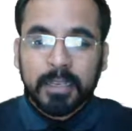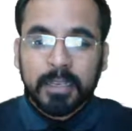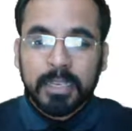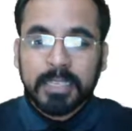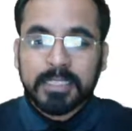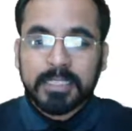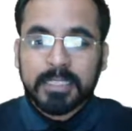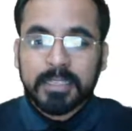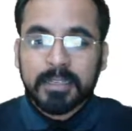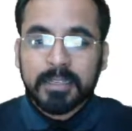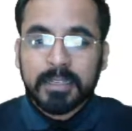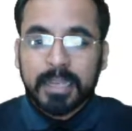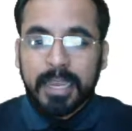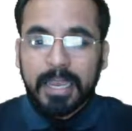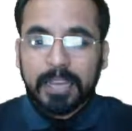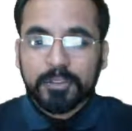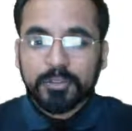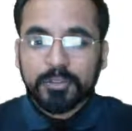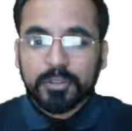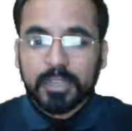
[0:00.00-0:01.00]
It's a
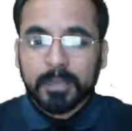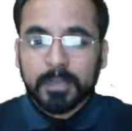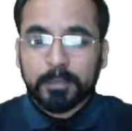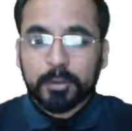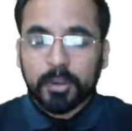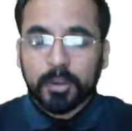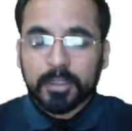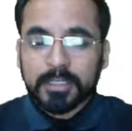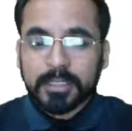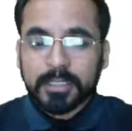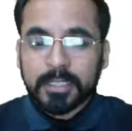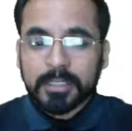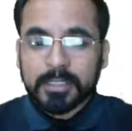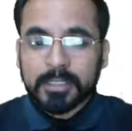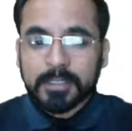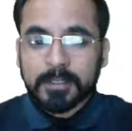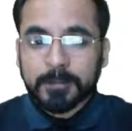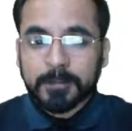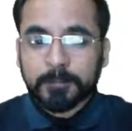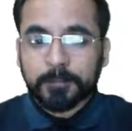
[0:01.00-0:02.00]
natural
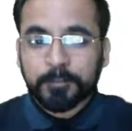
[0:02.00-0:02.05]
process.